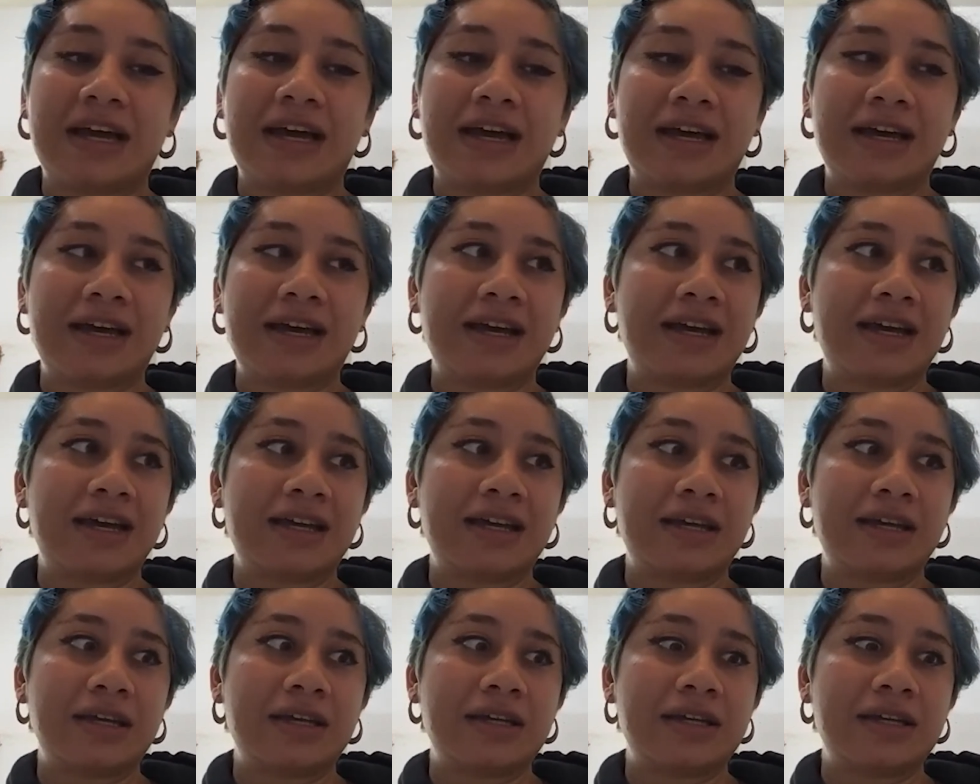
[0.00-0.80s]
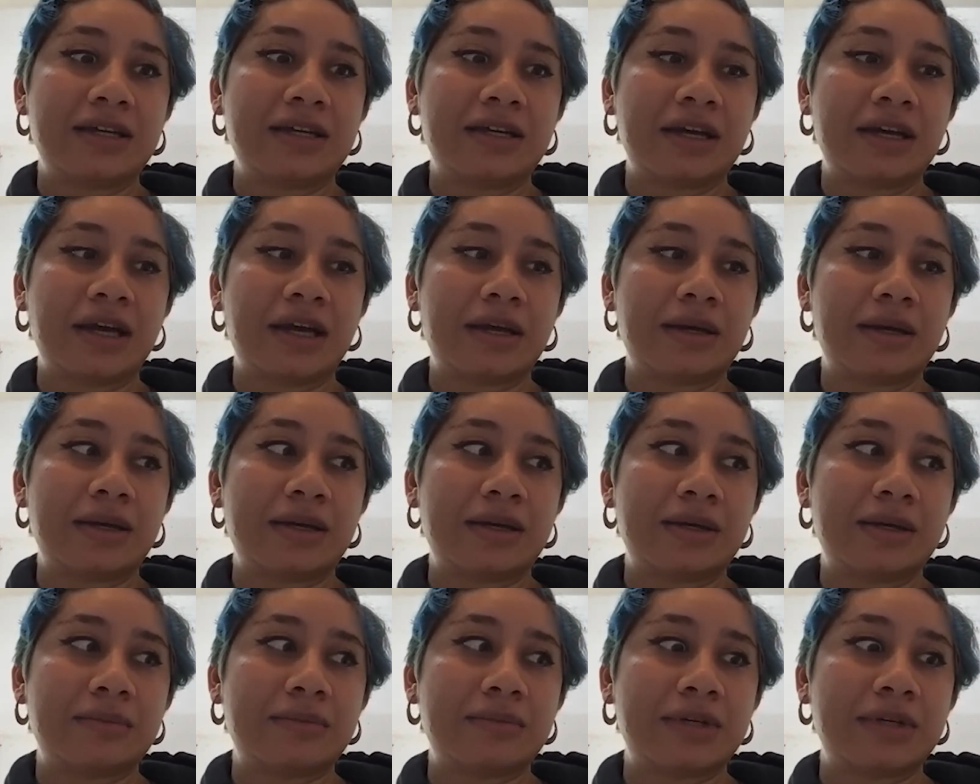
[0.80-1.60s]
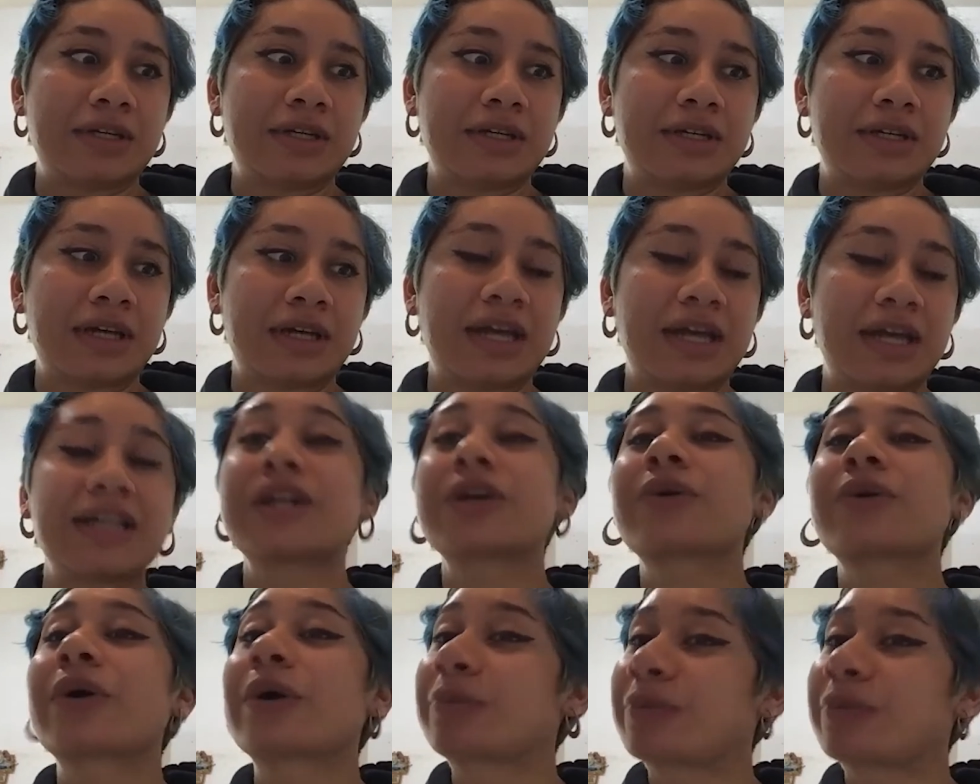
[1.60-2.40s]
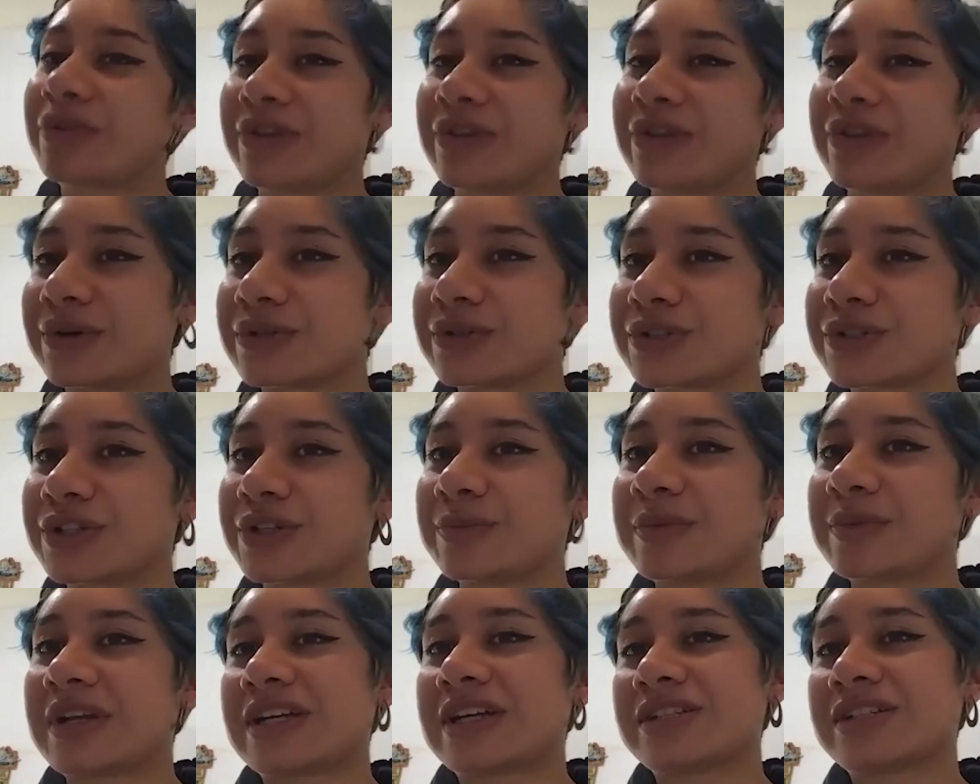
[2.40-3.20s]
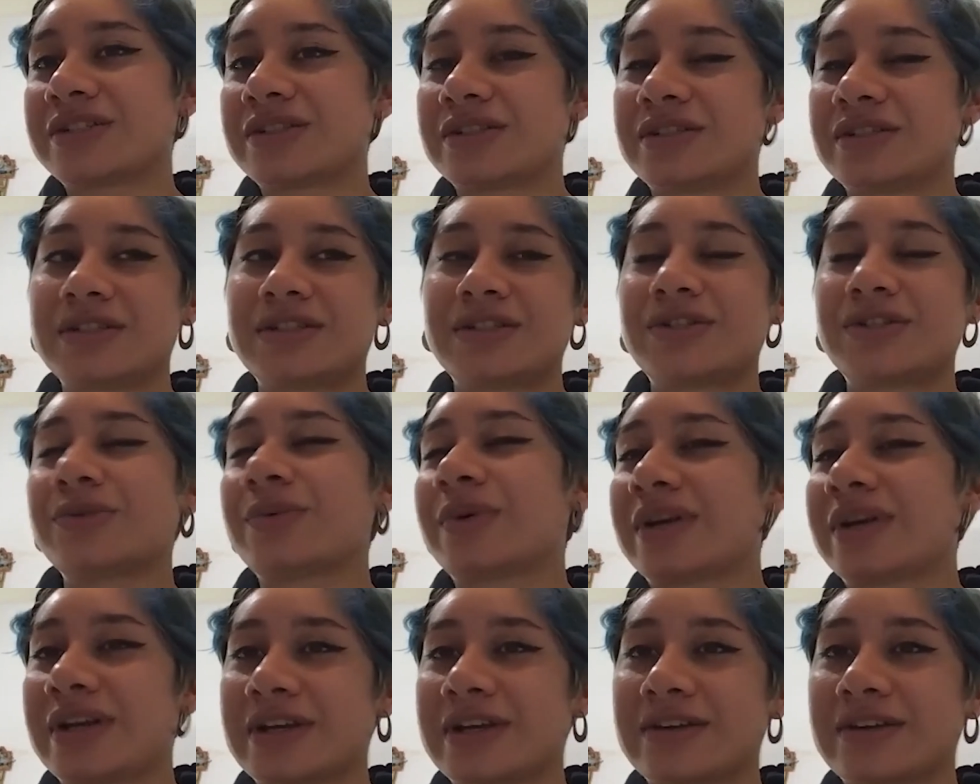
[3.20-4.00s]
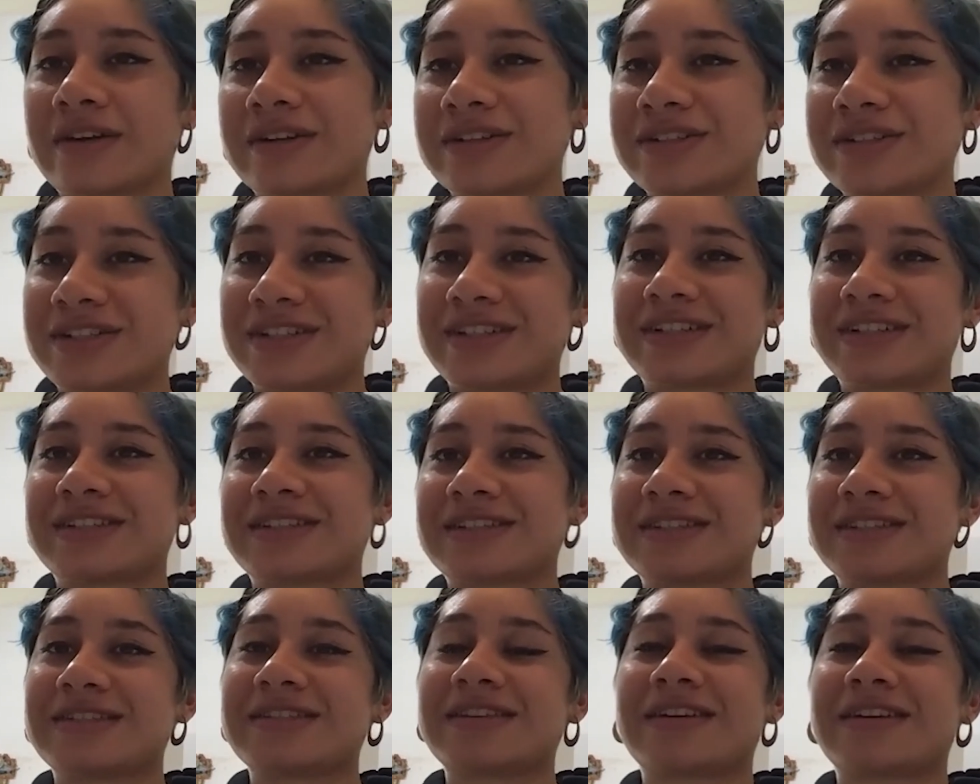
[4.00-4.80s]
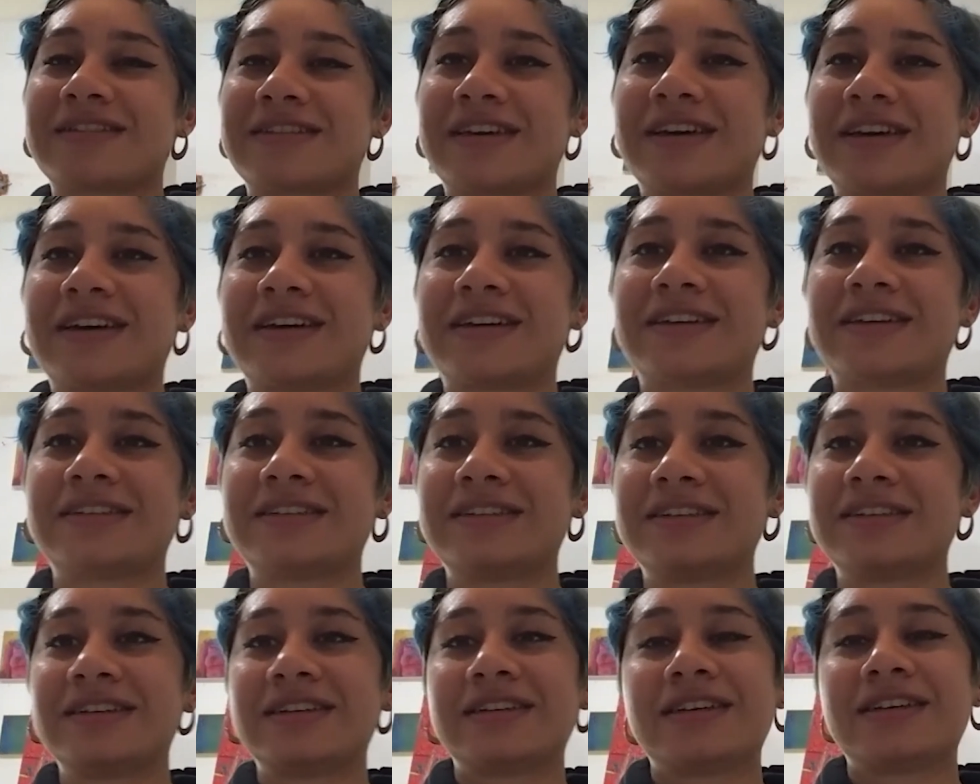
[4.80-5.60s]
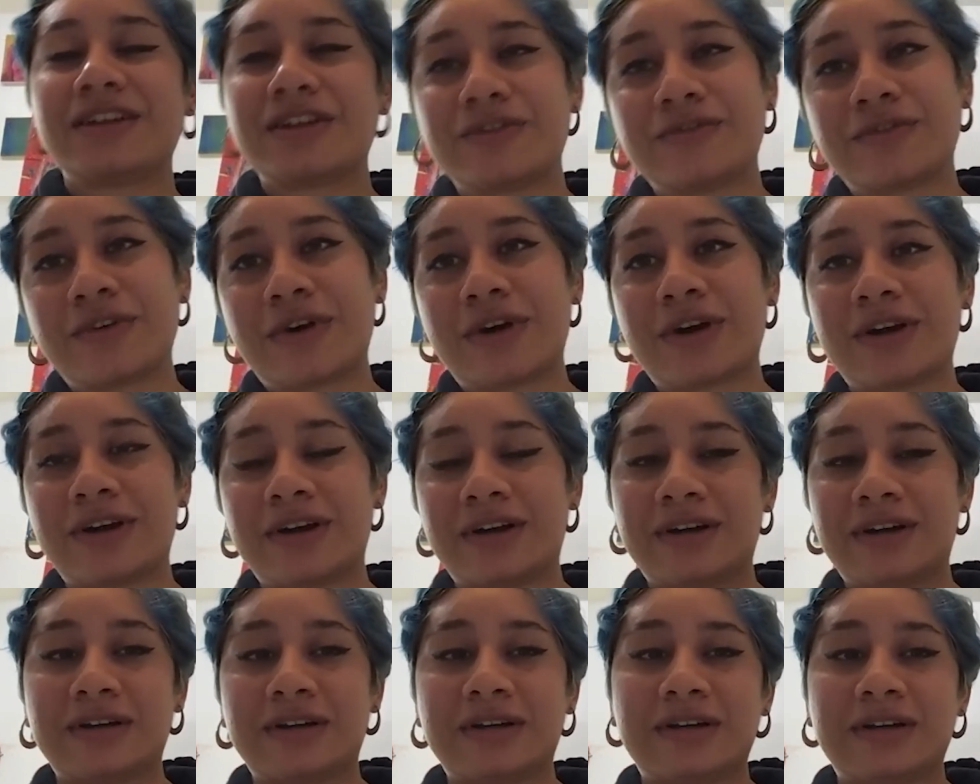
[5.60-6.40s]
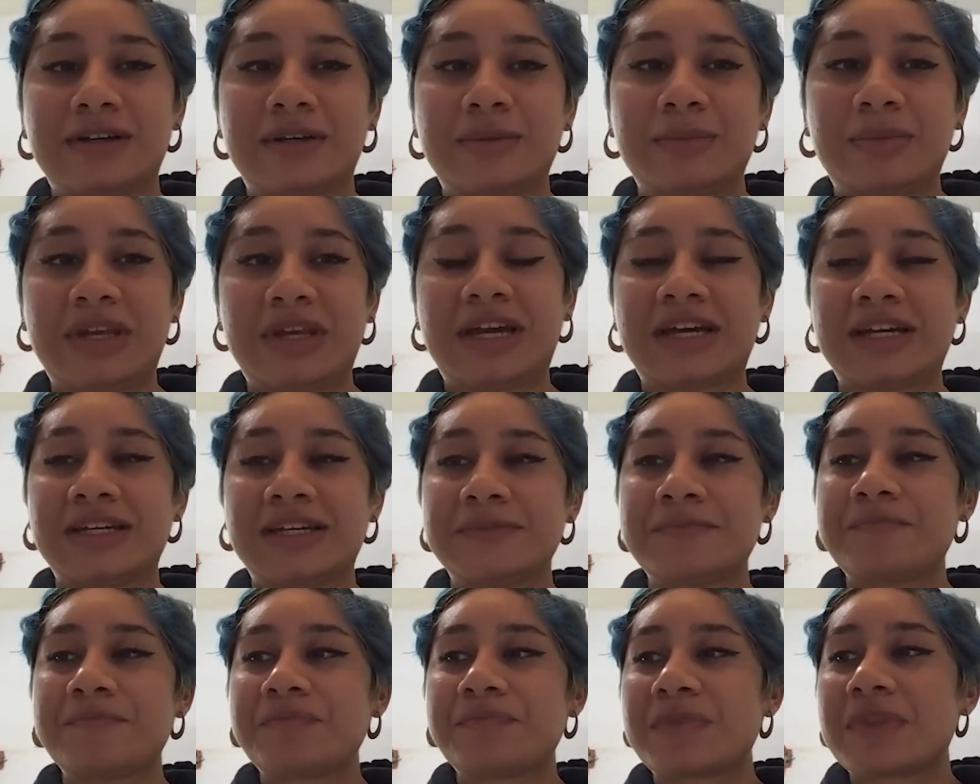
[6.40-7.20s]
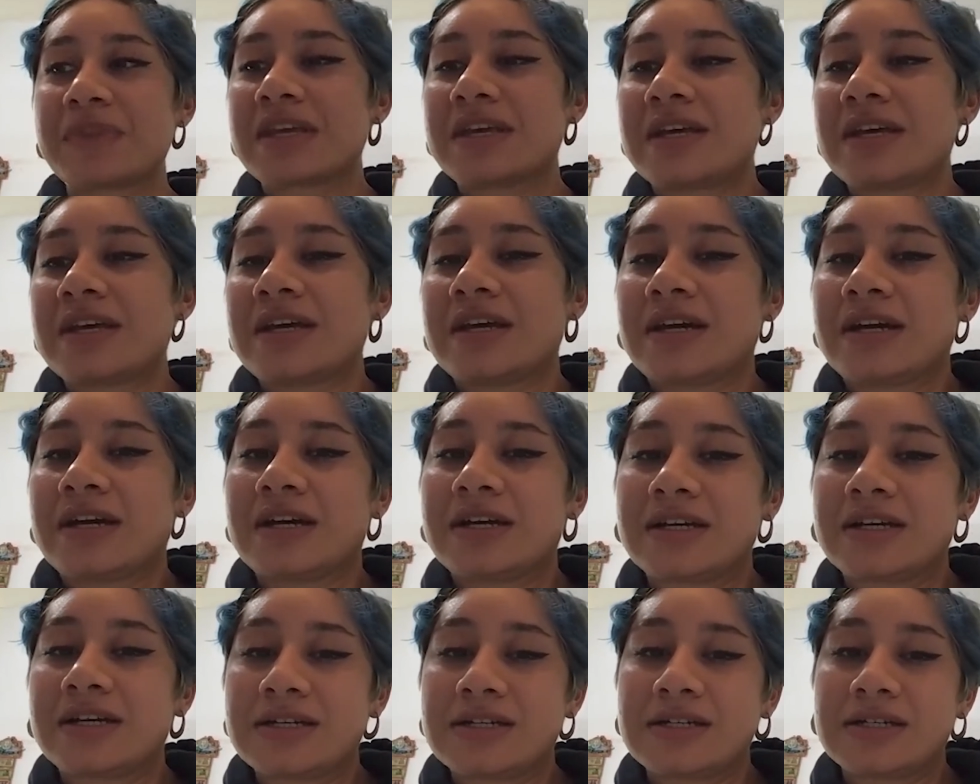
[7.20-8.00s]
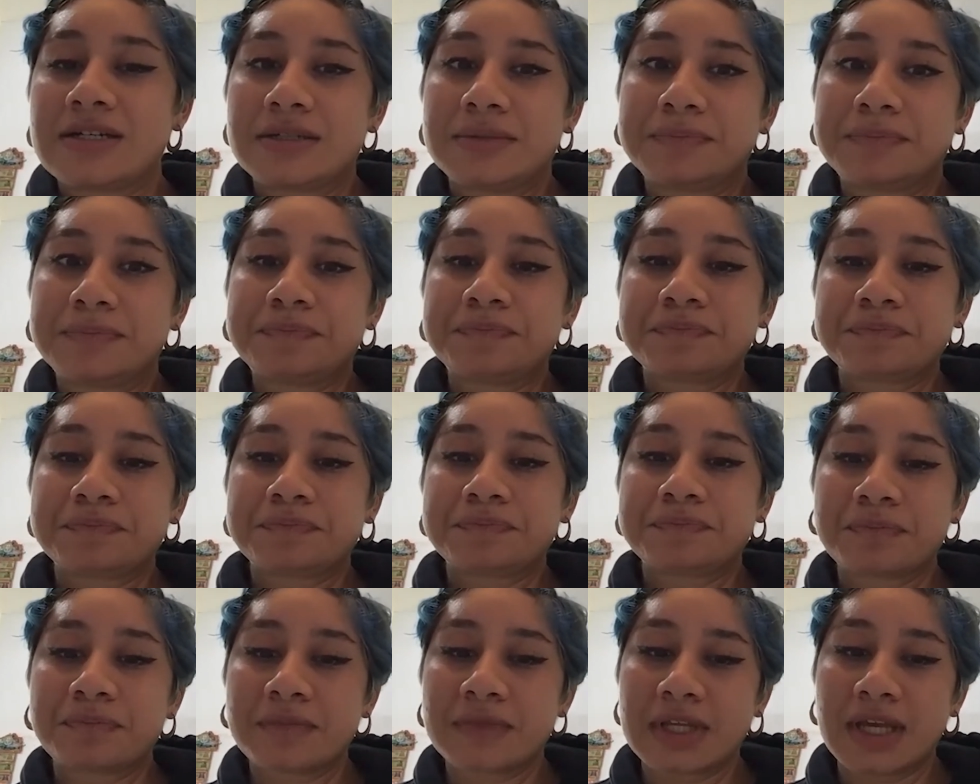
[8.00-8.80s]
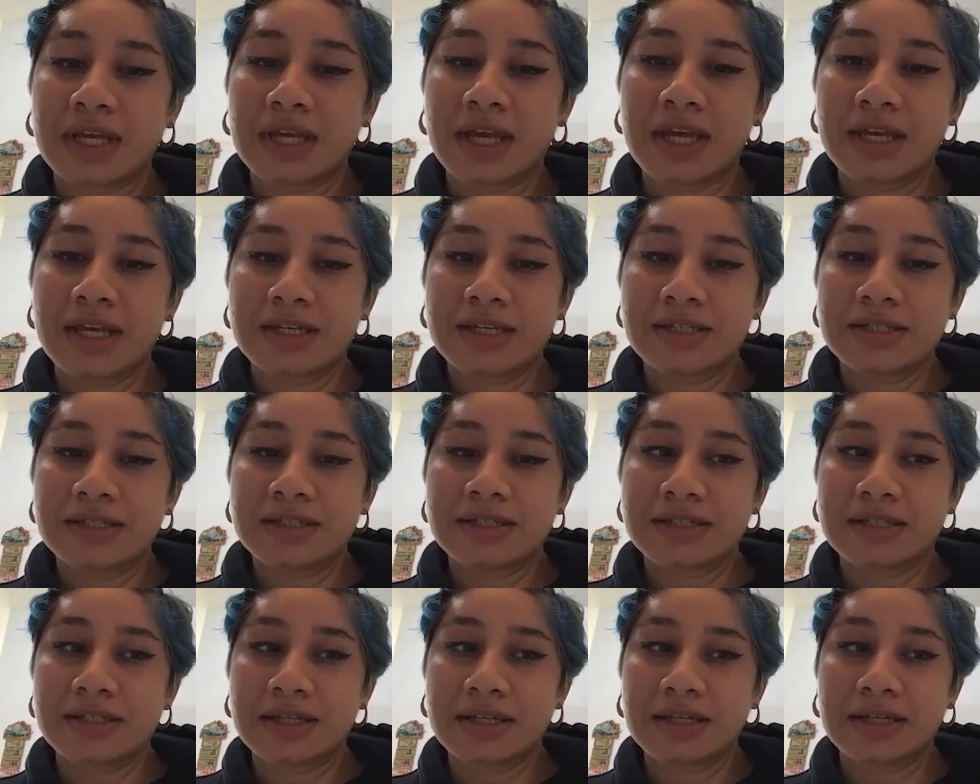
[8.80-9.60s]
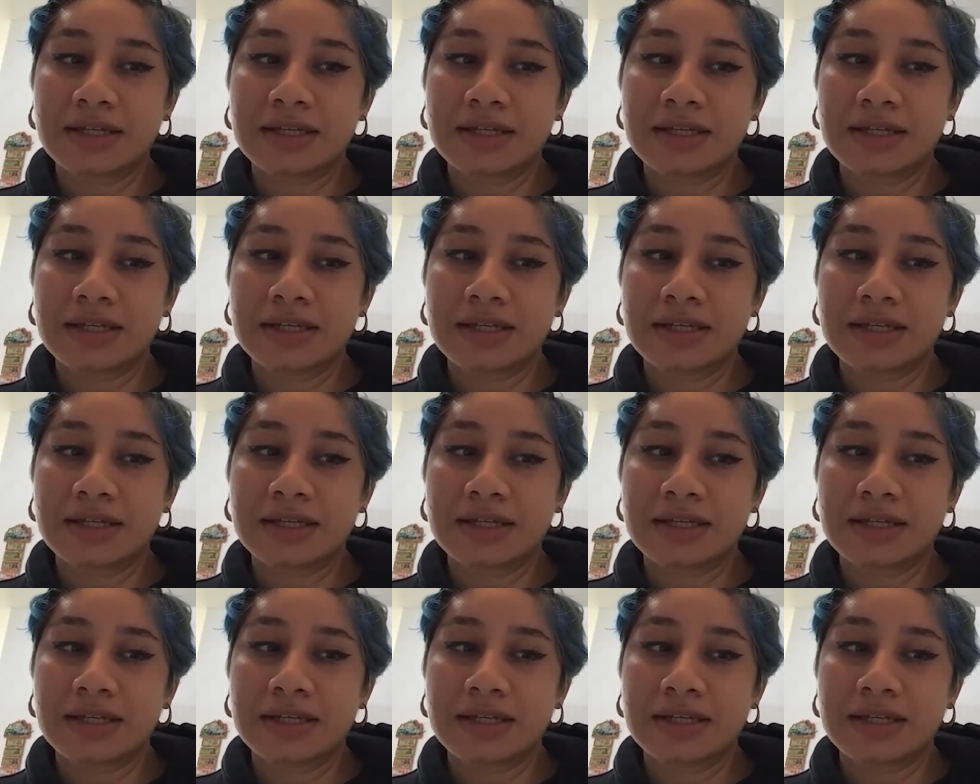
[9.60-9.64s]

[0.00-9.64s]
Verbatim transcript: I am, I didn't grow up with the culture, but I just do want to acknowledge it because it's not that far um, behind. Um, And,